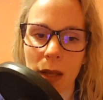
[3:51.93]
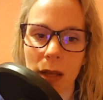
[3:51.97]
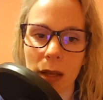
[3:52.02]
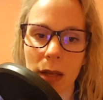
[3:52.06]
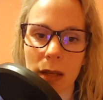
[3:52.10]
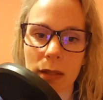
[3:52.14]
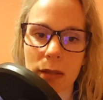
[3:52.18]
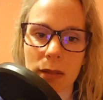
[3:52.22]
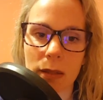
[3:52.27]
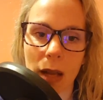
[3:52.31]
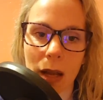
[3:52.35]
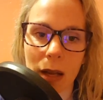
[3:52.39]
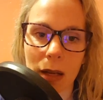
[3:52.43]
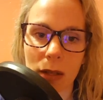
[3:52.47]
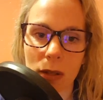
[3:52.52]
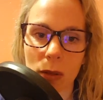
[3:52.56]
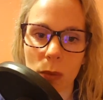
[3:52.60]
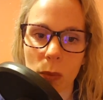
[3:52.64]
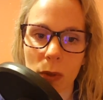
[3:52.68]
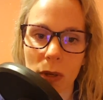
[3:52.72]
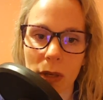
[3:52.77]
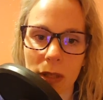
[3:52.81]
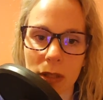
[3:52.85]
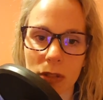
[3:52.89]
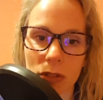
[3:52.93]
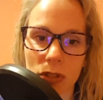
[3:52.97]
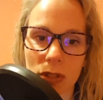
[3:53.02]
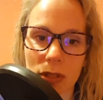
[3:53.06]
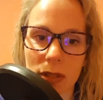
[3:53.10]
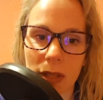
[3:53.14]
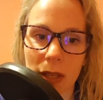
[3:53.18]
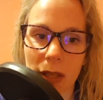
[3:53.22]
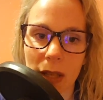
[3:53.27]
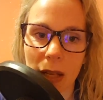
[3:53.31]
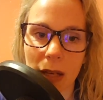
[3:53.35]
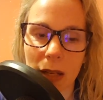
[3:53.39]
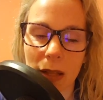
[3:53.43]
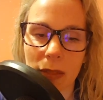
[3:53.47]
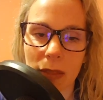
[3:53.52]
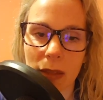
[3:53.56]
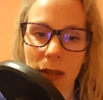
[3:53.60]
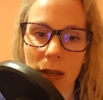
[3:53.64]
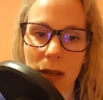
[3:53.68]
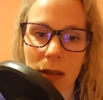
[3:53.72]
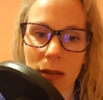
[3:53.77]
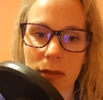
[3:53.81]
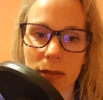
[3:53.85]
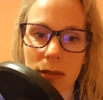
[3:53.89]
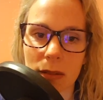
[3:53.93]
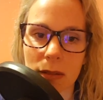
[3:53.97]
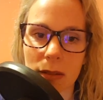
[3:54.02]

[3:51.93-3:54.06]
it's not going to work. It's just like anything else.